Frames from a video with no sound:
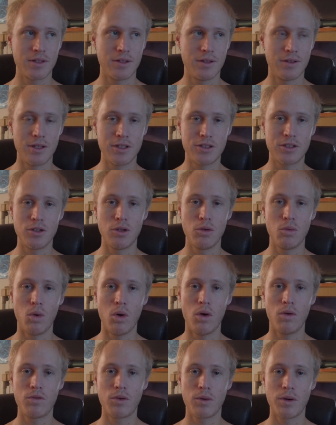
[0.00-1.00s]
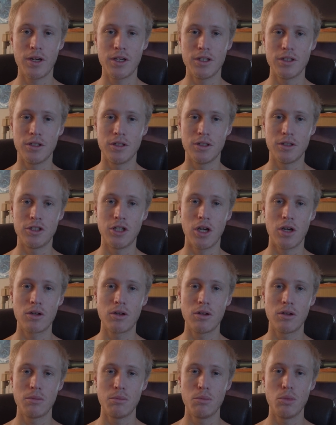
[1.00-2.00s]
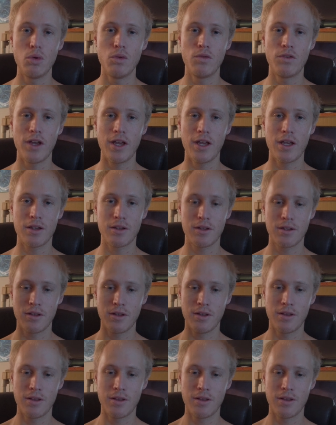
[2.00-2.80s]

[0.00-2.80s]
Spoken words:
this new Wolverine Jungle movie